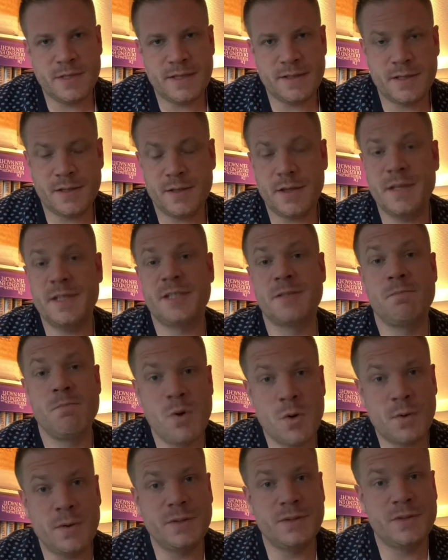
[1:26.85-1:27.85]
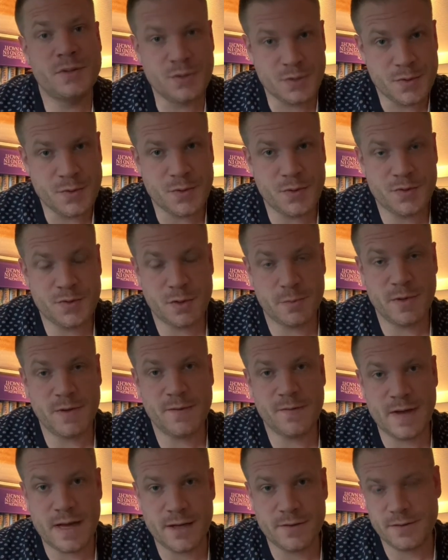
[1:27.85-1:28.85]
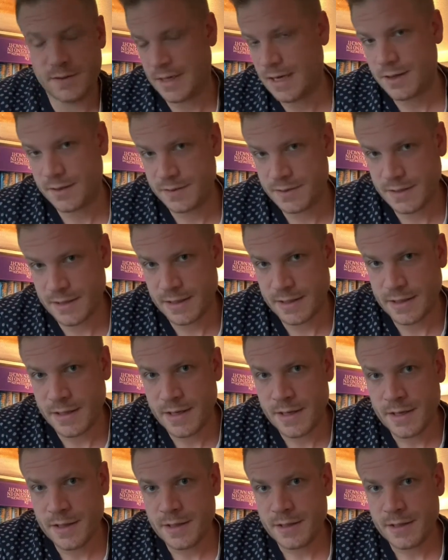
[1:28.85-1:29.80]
that there is moral truth to be found out there.